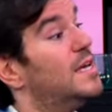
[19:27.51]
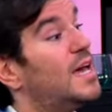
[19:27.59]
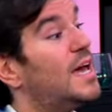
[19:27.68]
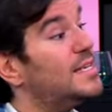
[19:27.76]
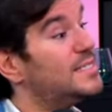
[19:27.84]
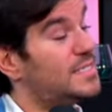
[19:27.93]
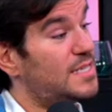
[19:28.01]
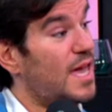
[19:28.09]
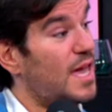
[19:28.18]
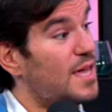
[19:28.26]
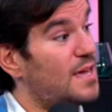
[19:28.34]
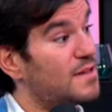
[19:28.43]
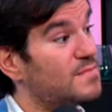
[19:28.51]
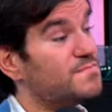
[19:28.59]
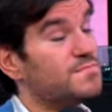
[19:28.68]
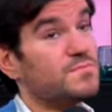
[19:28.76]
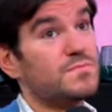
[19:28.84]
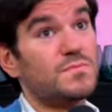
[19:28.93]
And say
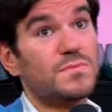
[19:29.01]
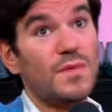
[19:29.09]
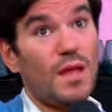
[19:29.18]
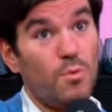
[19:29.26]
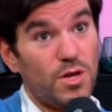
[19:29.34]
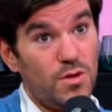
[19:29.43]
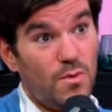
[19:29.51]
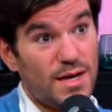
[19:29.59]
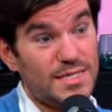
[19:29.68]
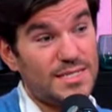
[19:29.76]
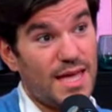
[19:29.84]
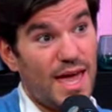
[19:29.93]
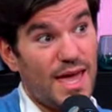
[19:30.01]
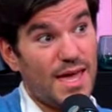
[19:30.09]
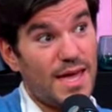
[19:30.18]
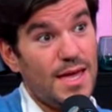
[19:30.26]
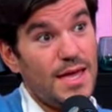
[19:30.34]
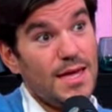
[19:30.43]
what you want to
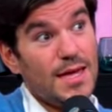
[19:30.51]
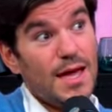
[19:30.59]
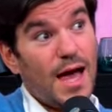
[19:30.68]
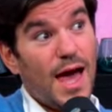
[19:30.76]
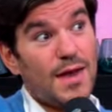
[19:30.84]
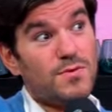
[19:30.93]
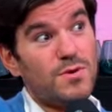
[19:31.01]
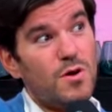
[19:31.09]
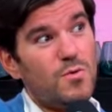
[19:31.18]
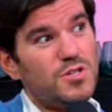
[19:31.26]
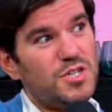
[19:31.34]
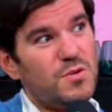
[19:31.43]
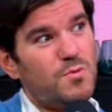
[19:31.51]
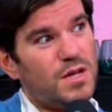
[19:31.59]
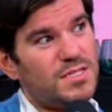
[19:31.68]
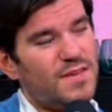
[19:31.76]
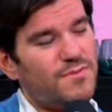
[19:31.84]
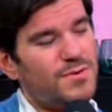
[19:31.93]
say. I don't know what she
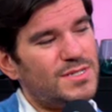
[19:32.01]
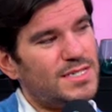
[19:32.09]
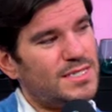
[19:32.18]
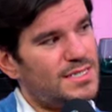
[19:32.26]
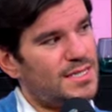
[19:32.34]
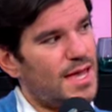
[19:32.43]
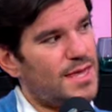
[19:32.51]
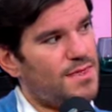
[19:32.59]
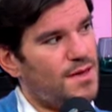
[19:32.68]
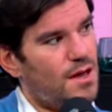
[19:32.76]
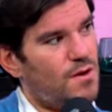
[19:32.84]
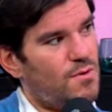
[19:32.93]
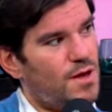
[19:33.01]
wants everyone to say, though.